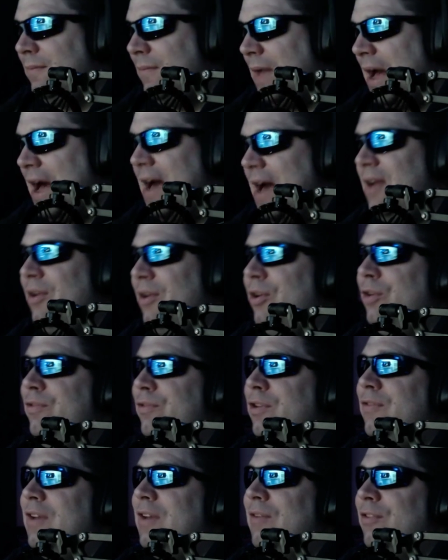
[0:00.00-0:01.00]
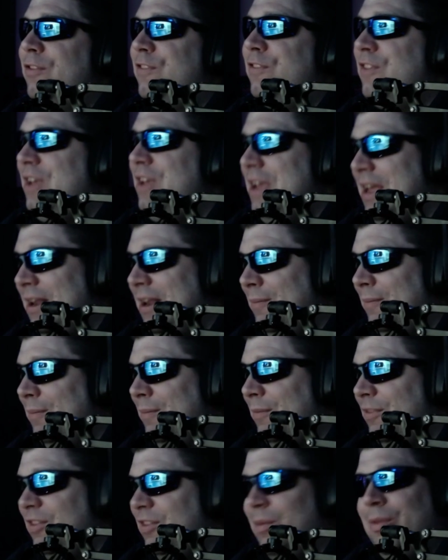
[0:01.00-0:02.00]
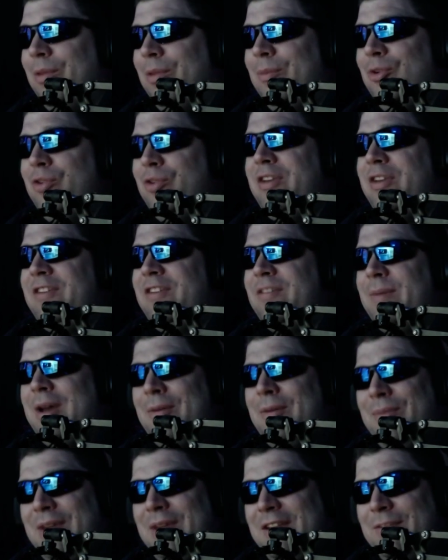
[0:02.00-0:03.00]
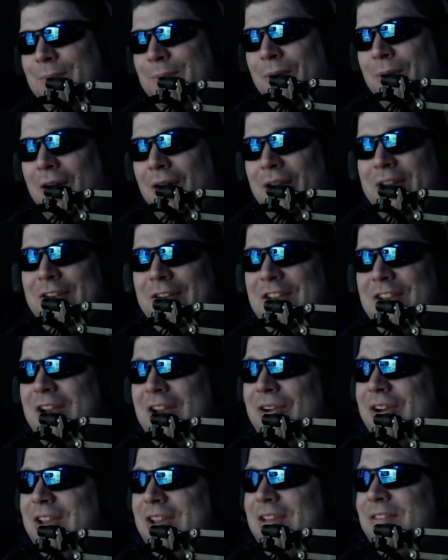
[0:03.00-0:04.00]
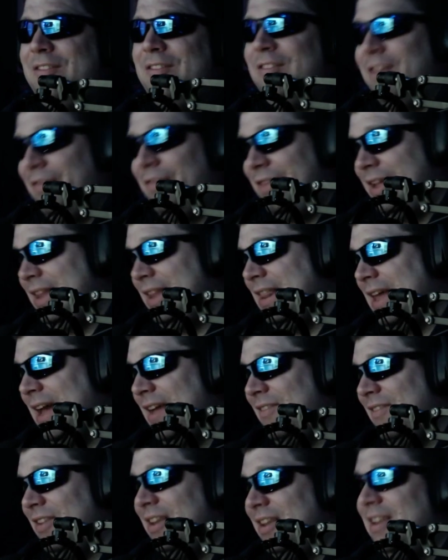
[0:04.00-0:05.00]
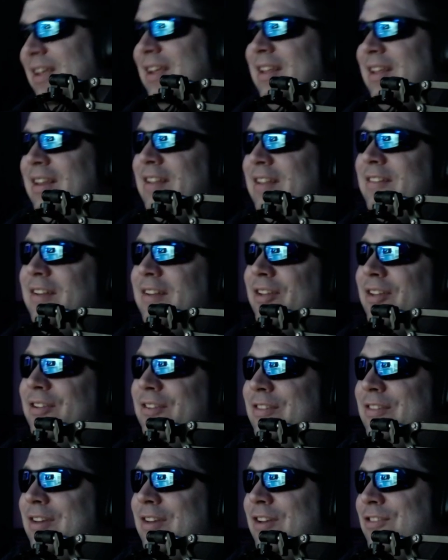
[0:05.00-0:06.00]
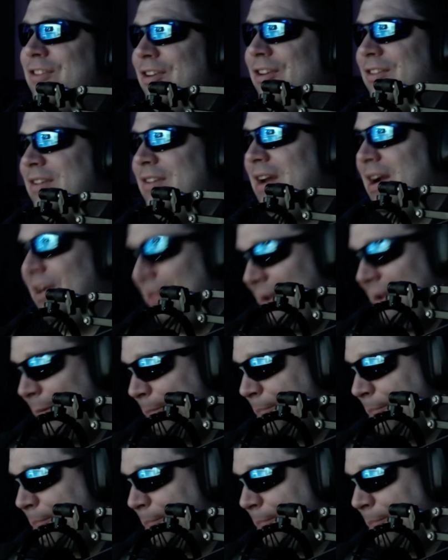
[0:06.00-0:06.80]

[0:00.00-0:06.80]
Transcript: I don't know if you've ever seen some of the movies about baseball and charities and stuff like that, but that's another discussion entirely.